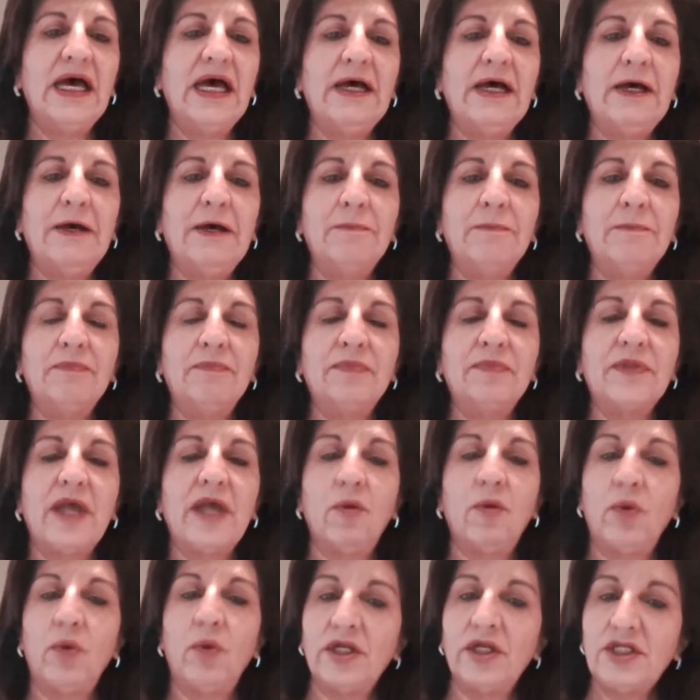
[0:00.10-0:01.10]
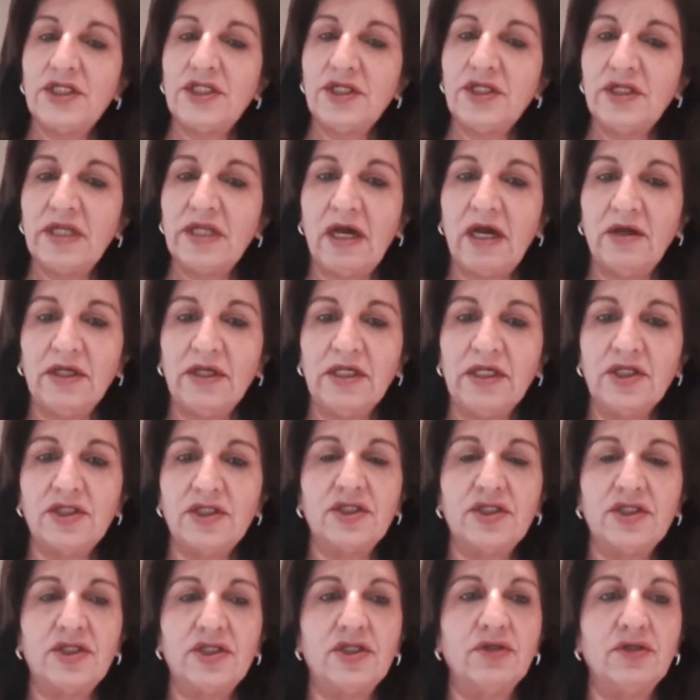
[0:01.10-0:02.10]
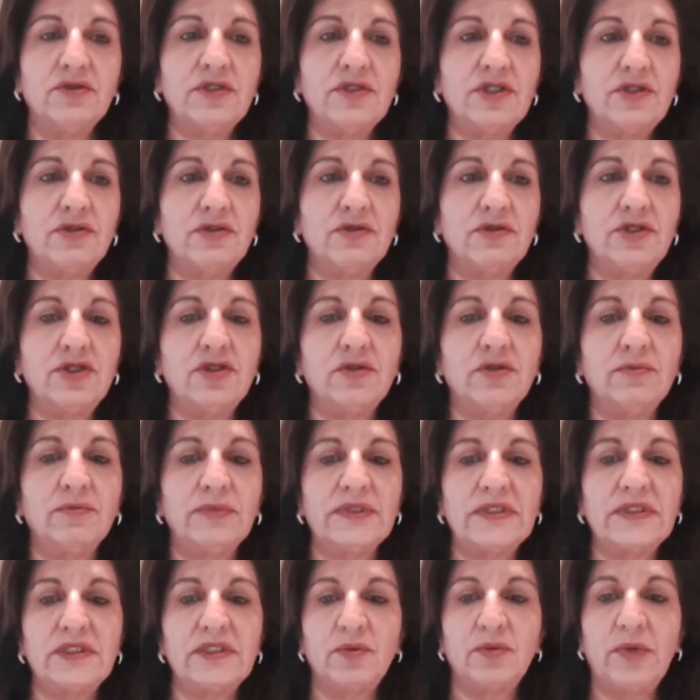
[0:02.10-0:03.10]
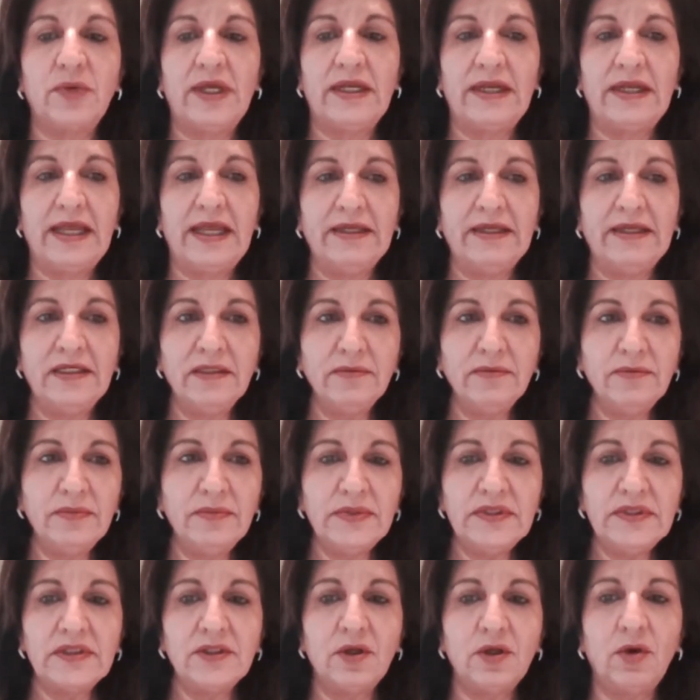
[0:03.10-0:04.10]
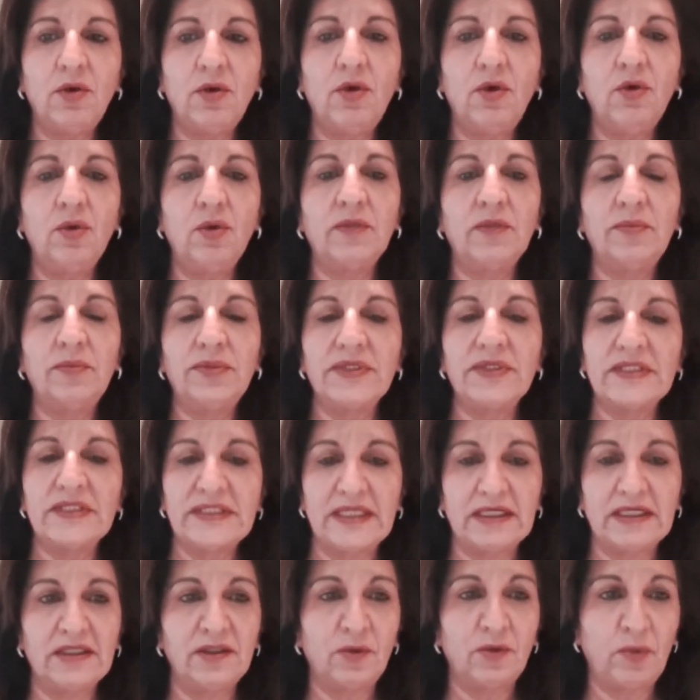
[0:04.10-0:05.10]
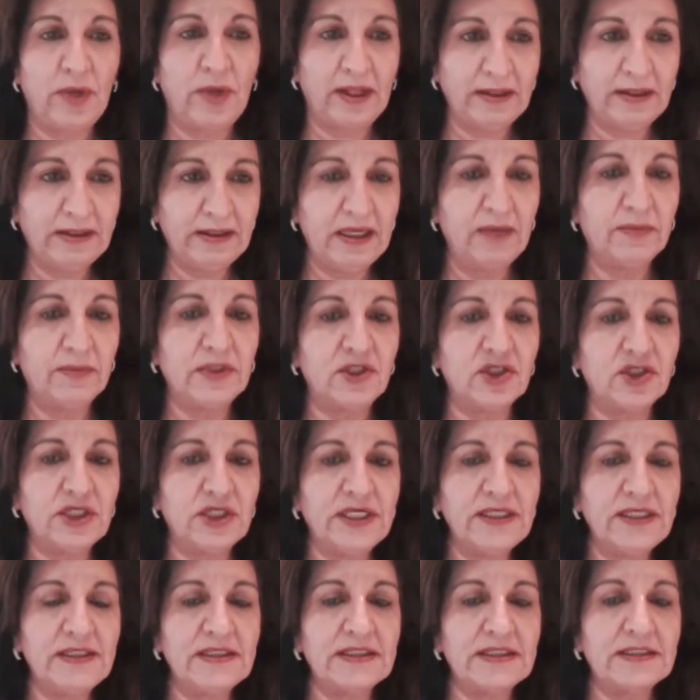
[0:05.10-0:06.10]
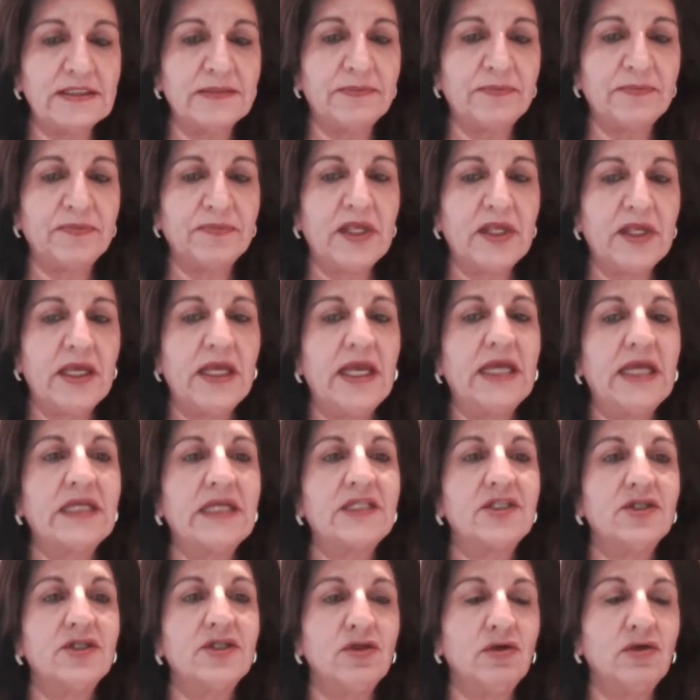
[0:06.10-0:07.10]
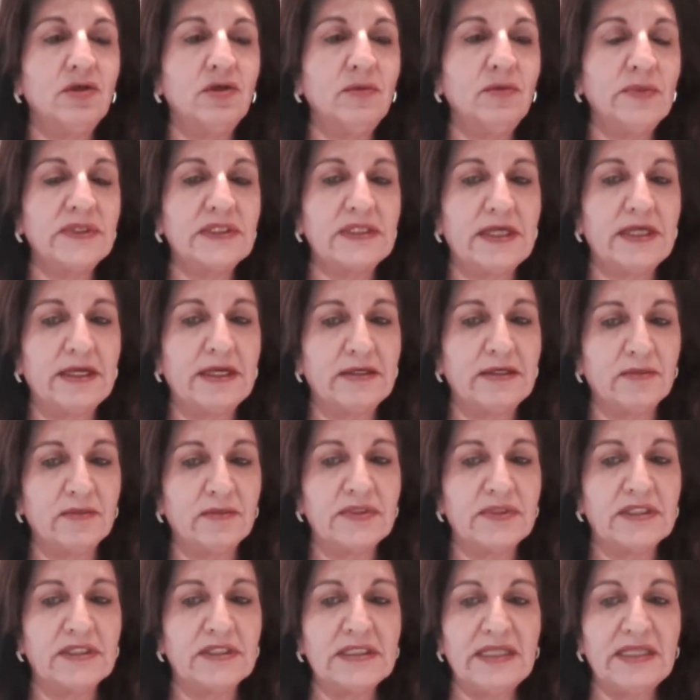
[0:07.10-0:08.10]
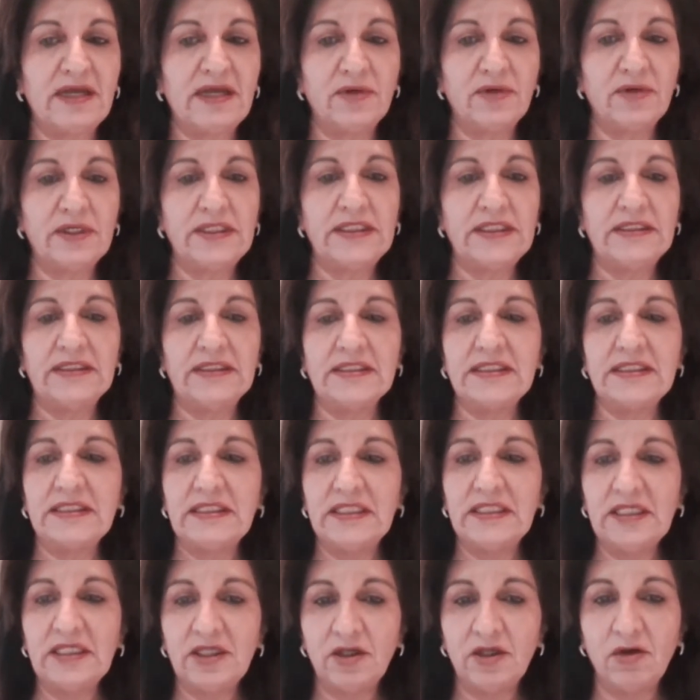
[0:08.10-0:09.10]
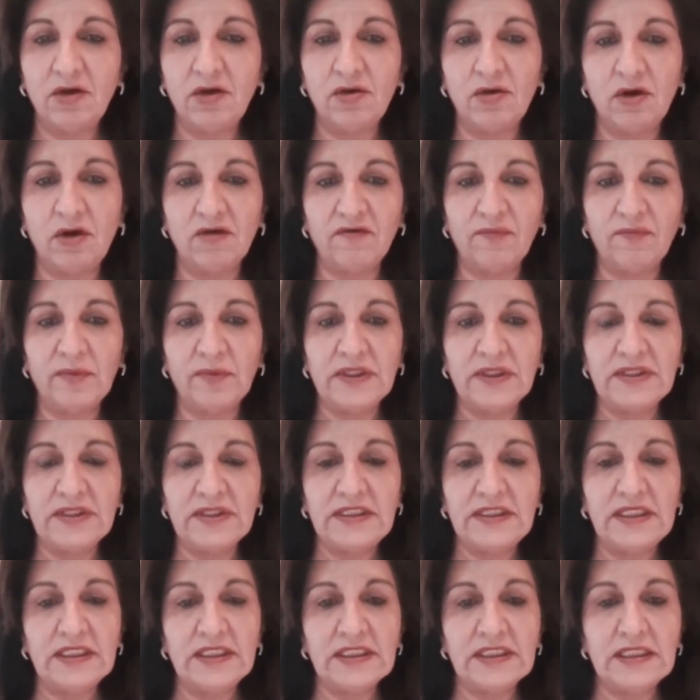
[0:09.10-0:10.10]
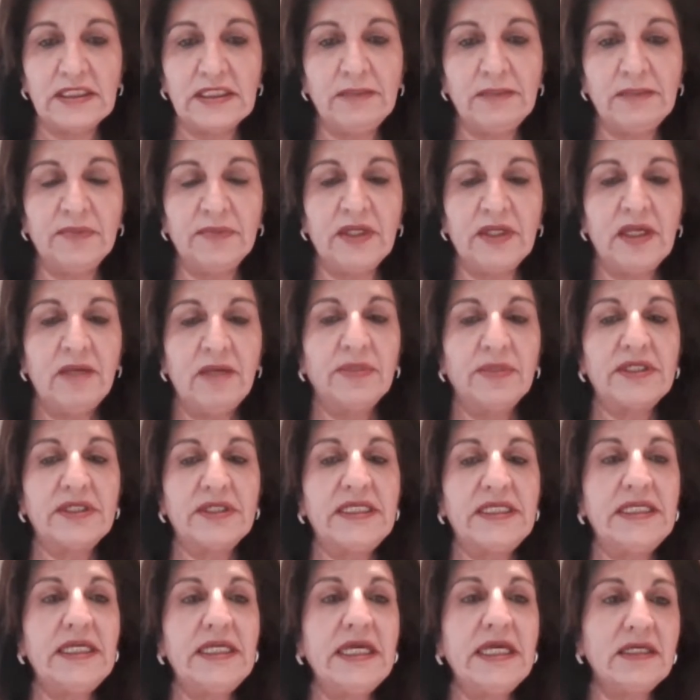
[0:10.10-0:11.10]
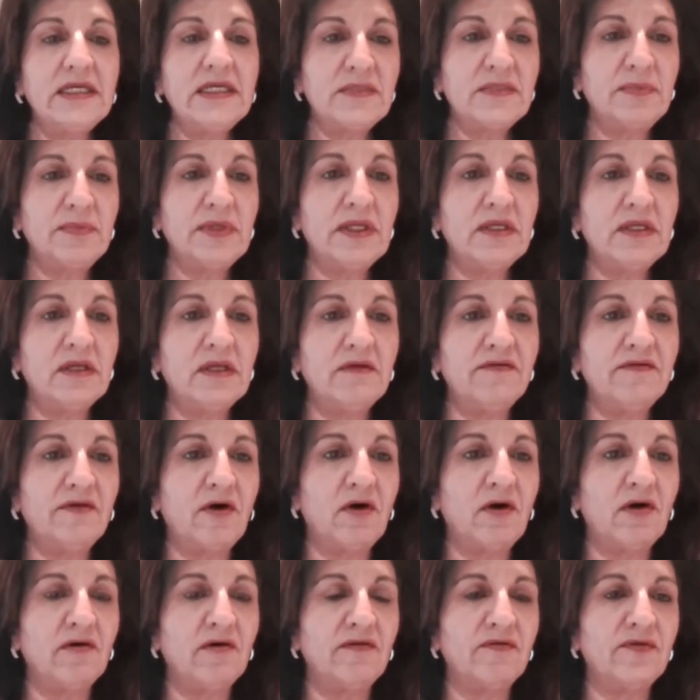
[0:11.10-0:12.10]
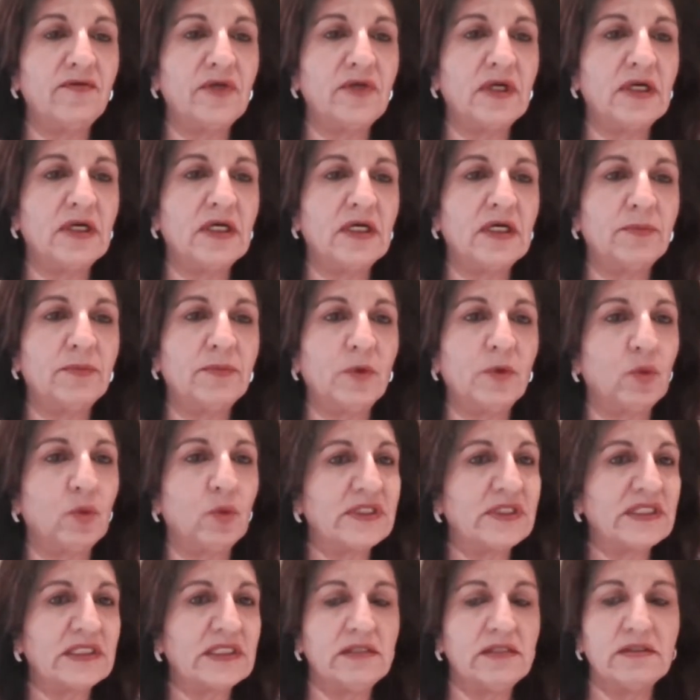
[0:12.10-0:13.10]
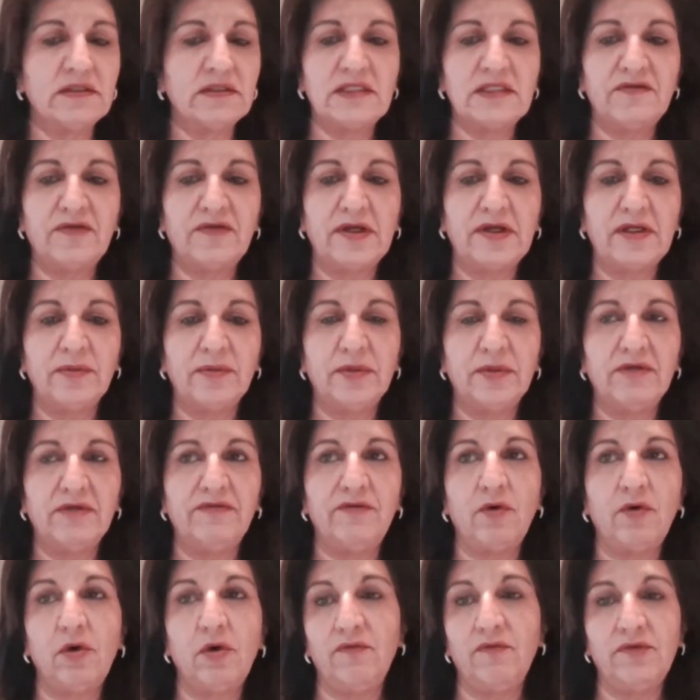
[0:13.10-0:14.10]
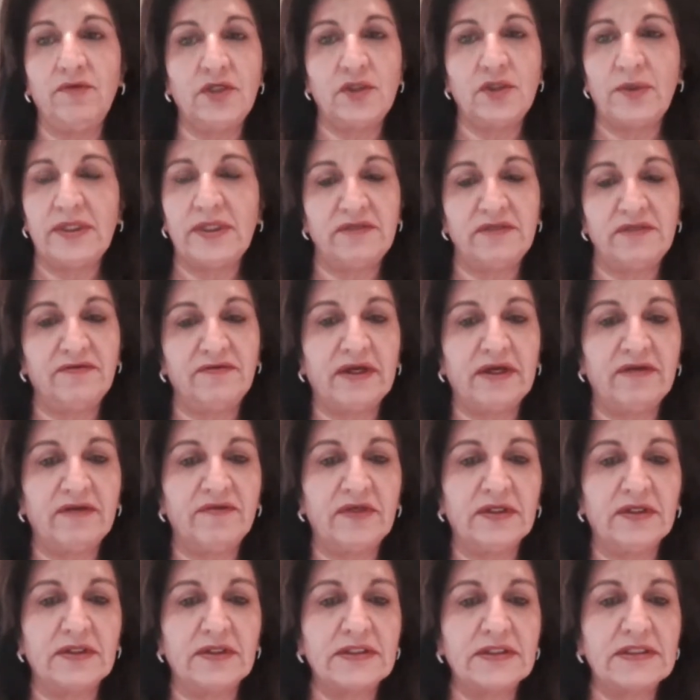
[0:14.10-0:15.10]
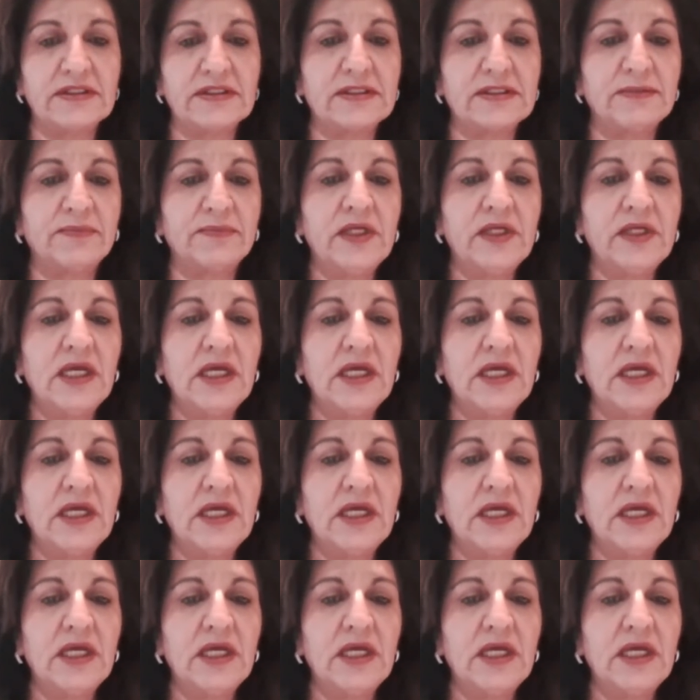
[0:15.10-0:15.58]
I want to now introduce you to Mr. Wayne Adams, who will present the welcome address. As you know, Mr. Adams is currently the CEO of merSETA, but he has been involved with skills development for over 25 years,